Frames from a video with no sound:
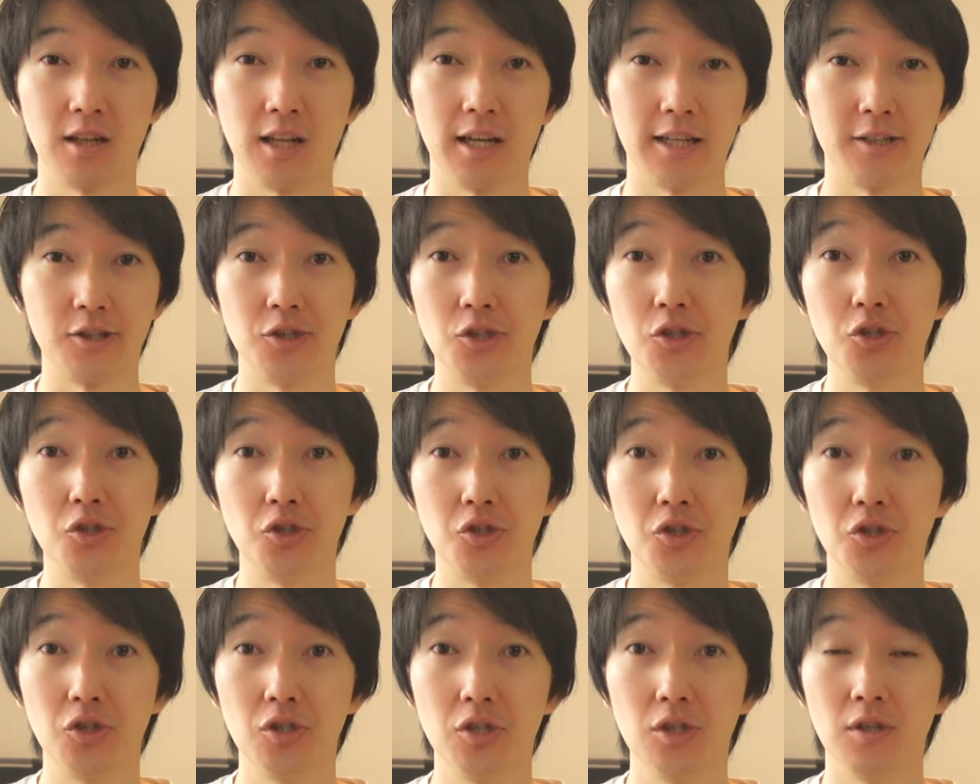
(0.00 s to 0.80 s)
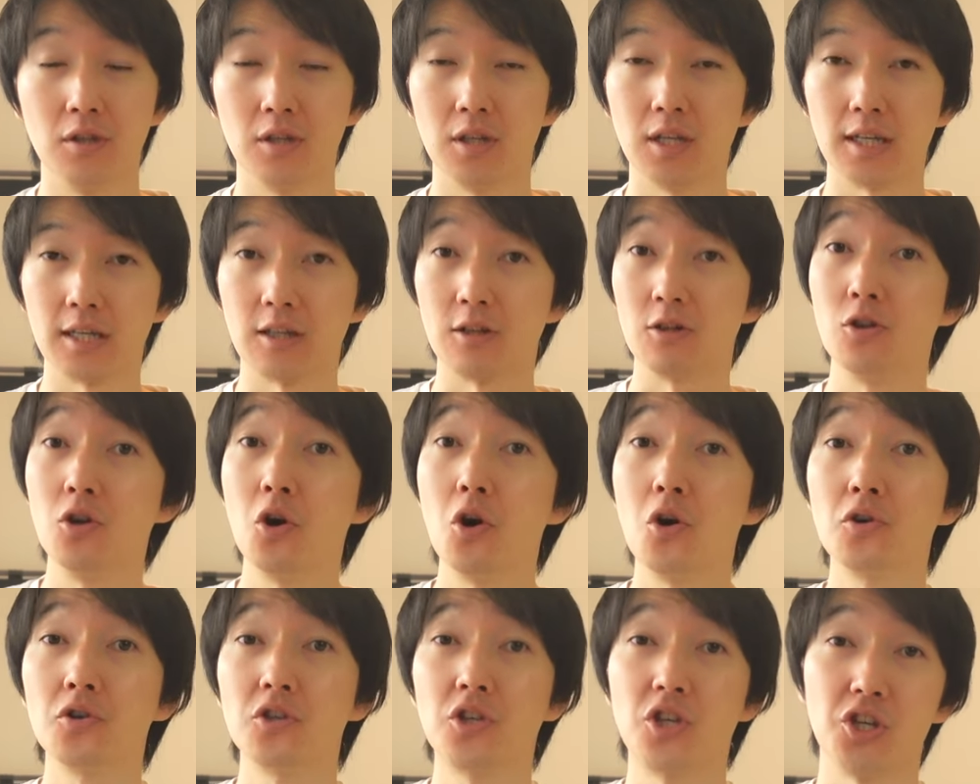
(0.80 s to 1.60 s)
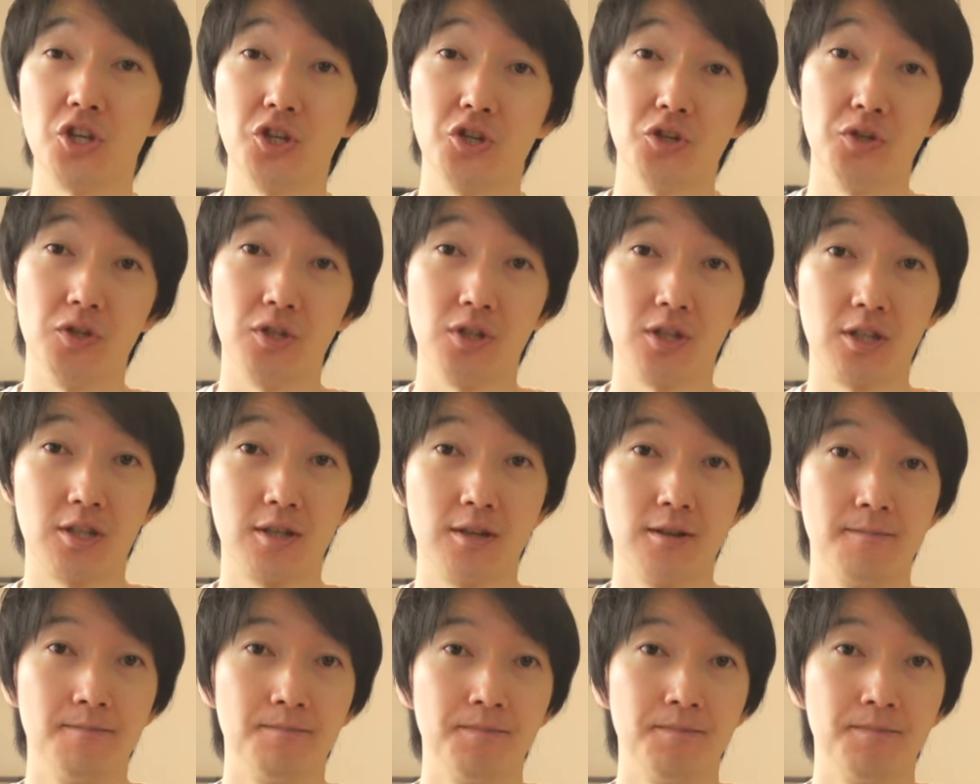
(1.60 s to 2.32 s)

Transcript: like due to like long queues.